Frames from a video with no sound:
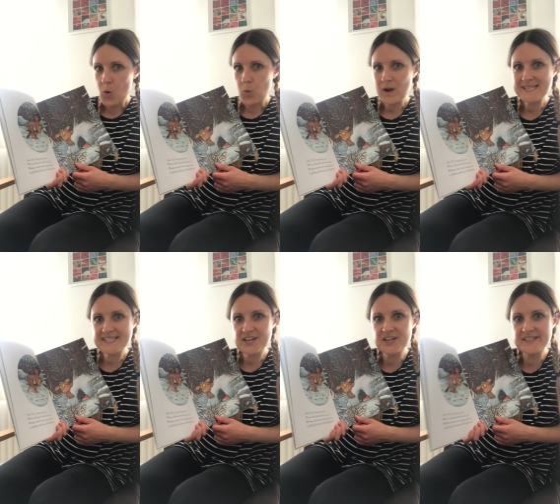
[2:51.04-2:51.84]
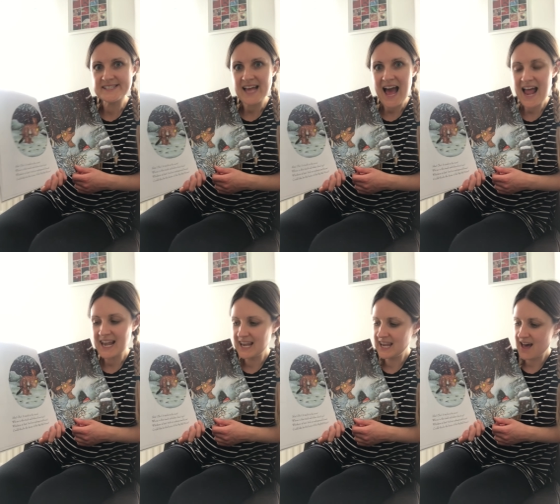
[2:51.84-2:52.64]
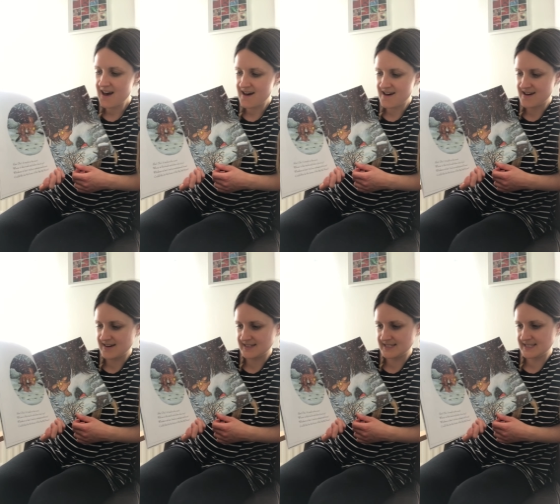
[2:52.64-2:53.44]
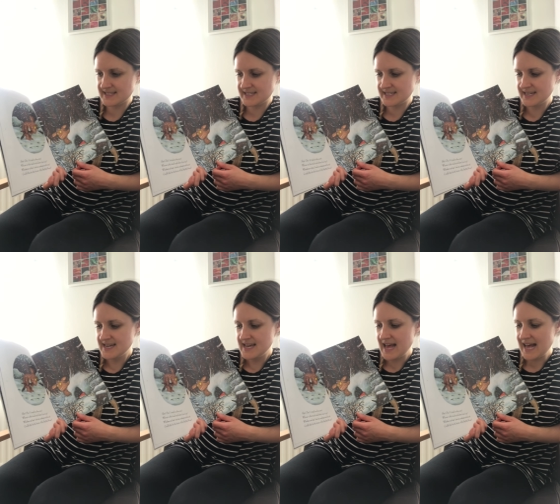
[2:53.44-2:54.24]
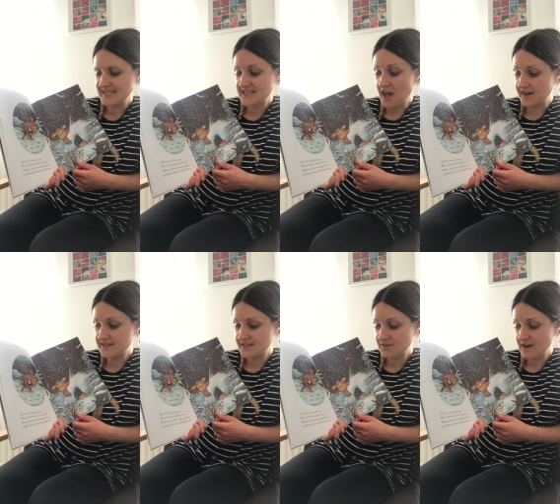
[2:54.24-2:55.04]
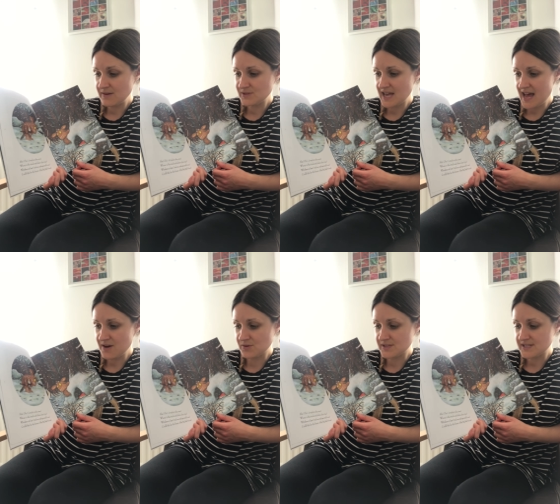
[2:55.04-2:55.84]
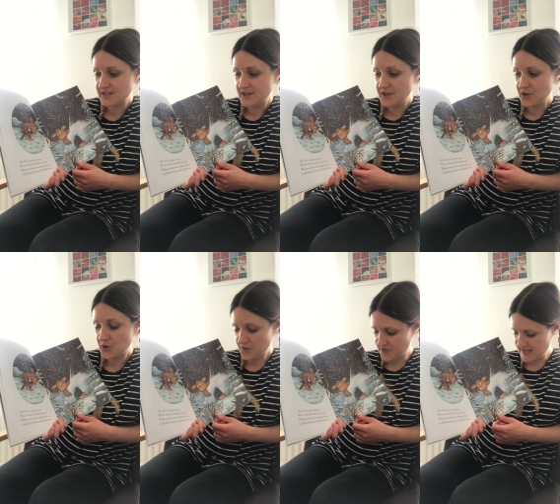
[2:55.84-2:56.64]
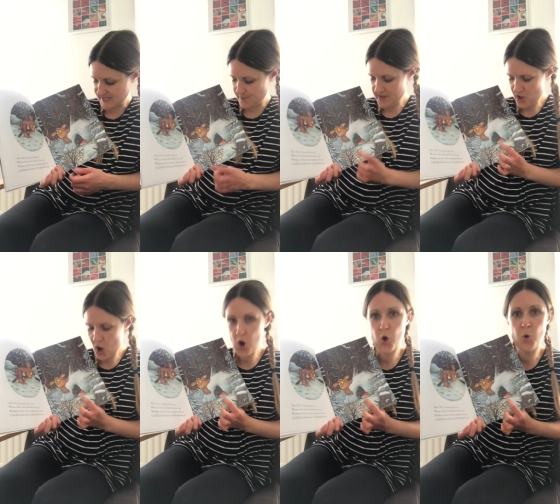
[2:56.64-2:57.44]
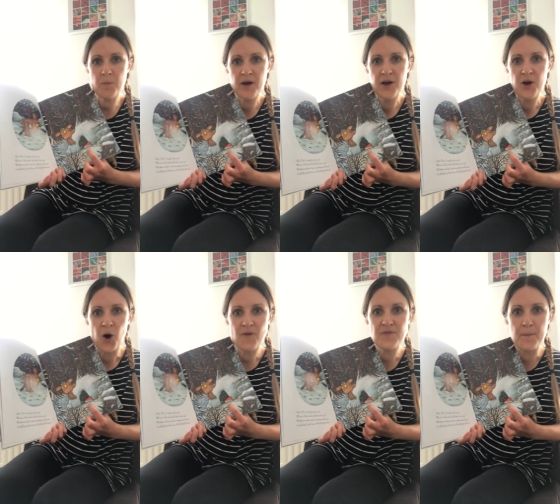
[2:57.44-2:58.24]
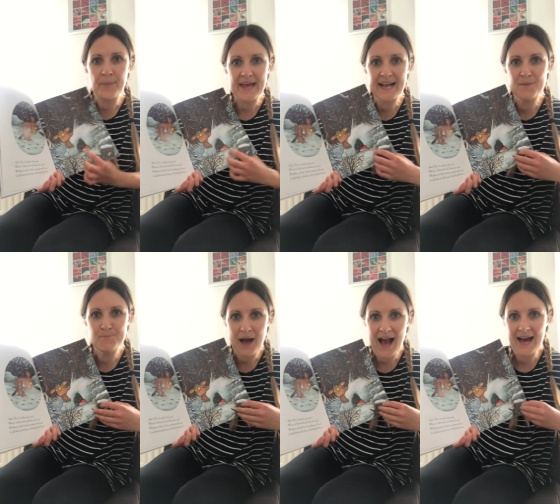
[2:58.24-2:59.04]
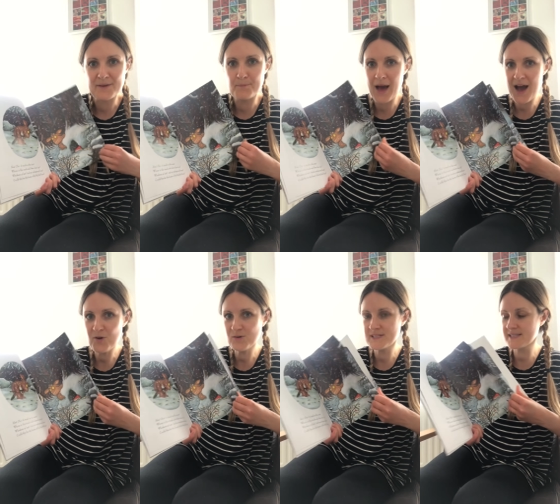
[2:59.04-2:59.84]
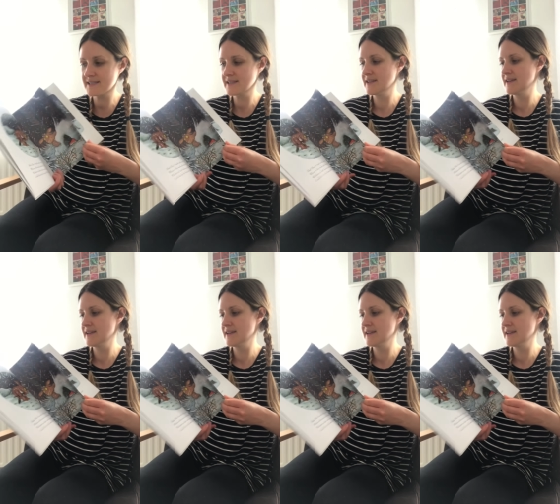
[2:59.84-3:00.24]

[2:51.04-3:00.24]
Whiskers, at last, and an underground house. Could this be the home of the big bad mouse?